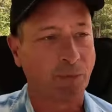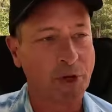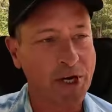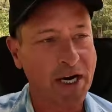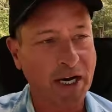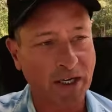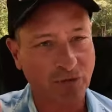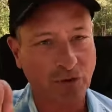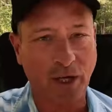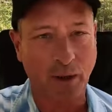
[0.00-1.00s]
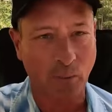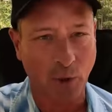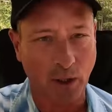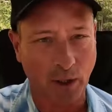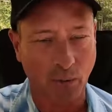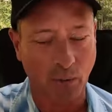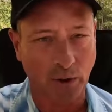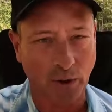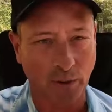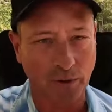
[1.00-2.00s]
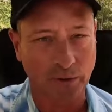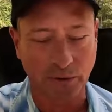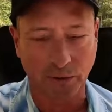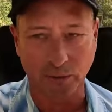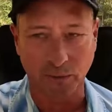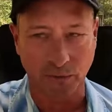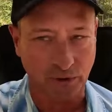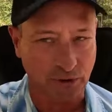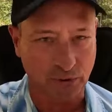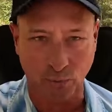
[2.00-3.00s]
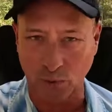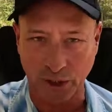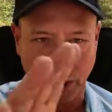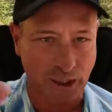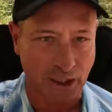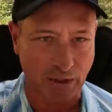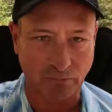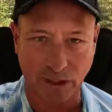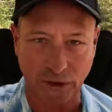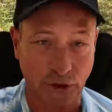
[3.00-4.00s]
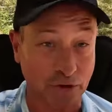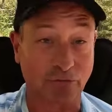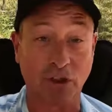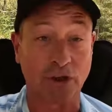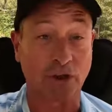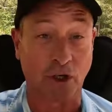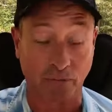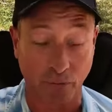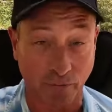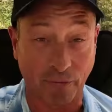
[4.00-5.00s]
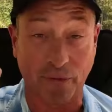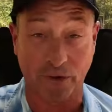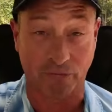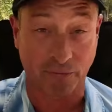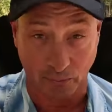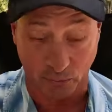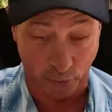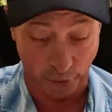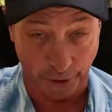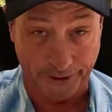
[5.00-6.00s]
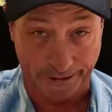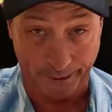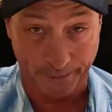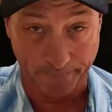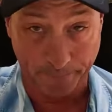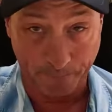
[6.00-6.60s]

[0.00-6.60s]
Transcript: The next campground that we're going to is one that I, I just discovered this morning.